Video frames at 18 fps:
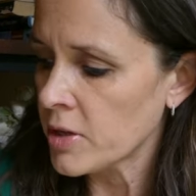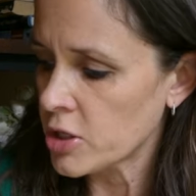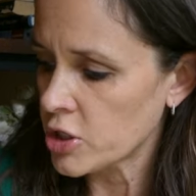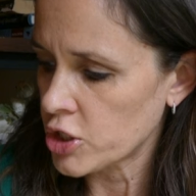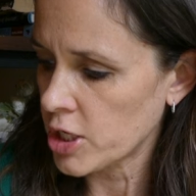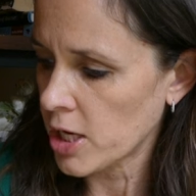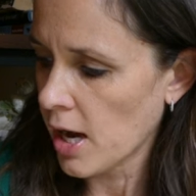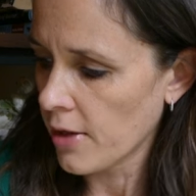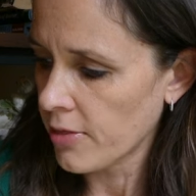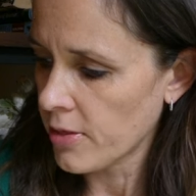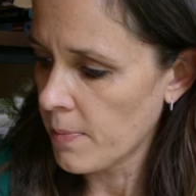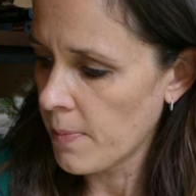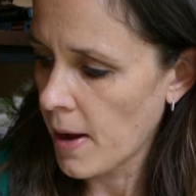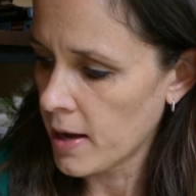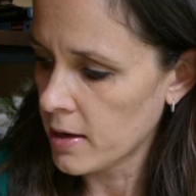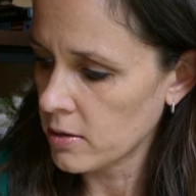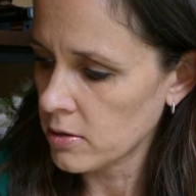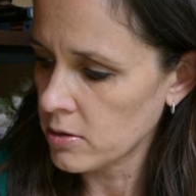She got the
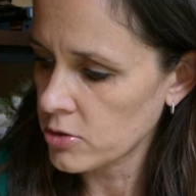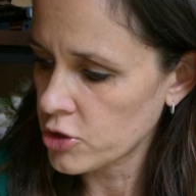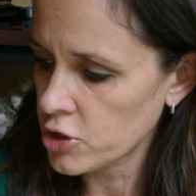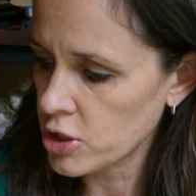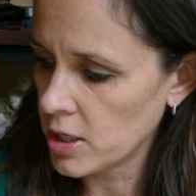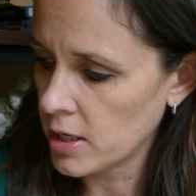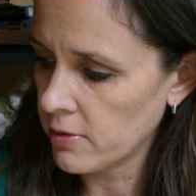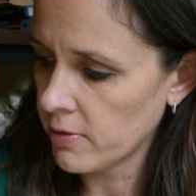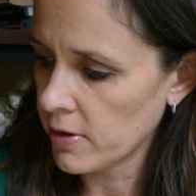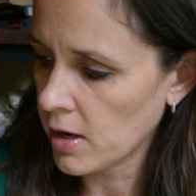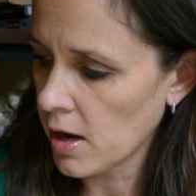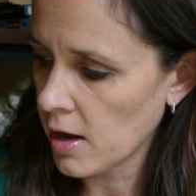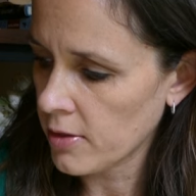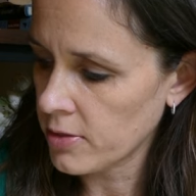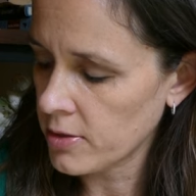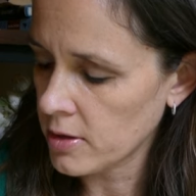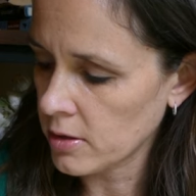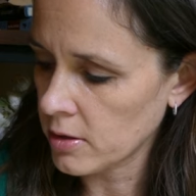petals. She even
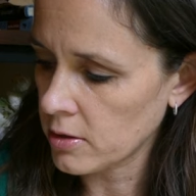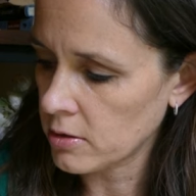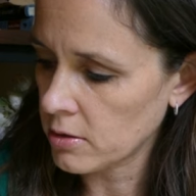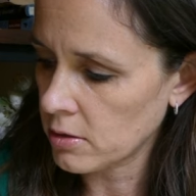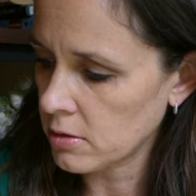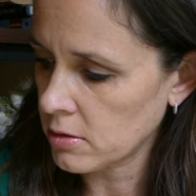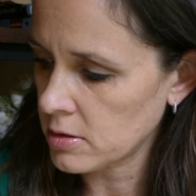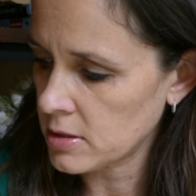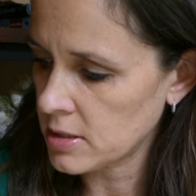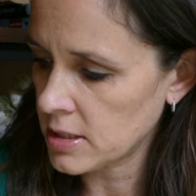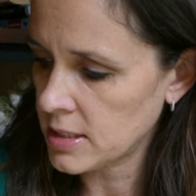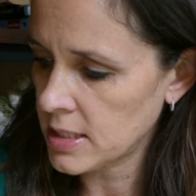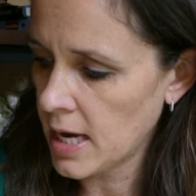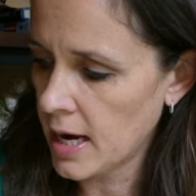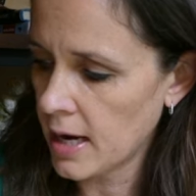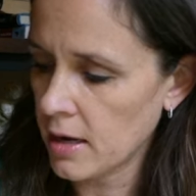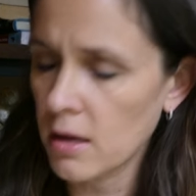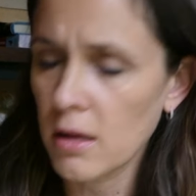got the little
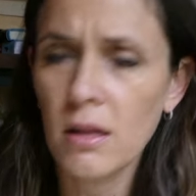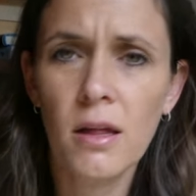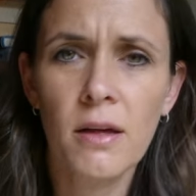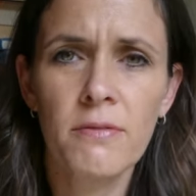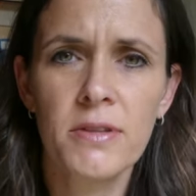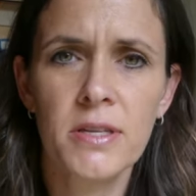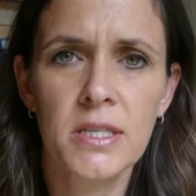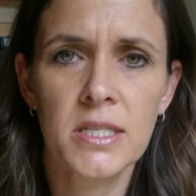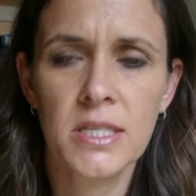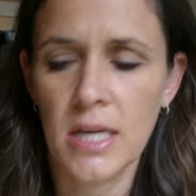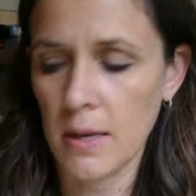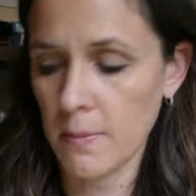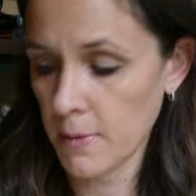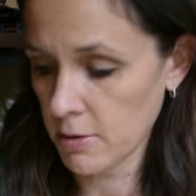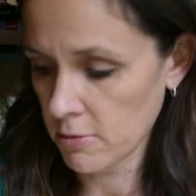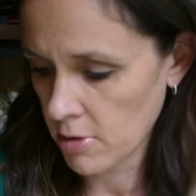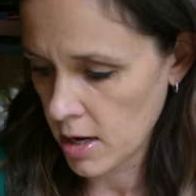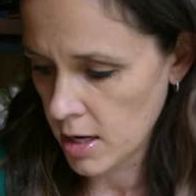detail of the
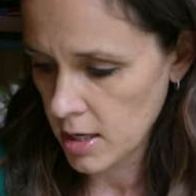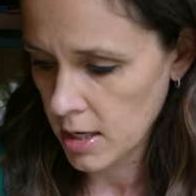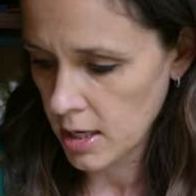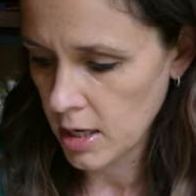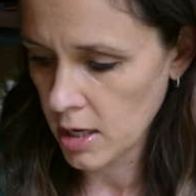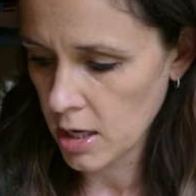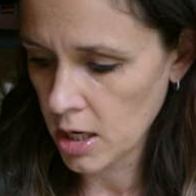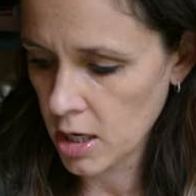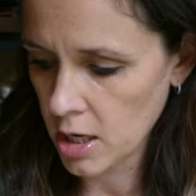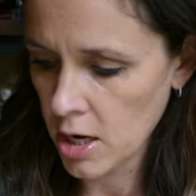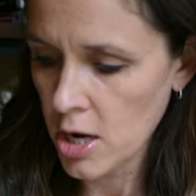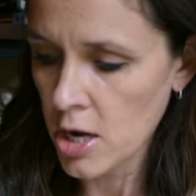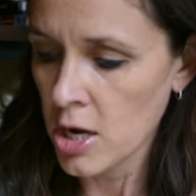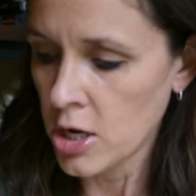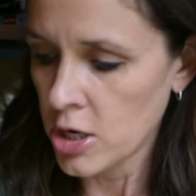stamen right here.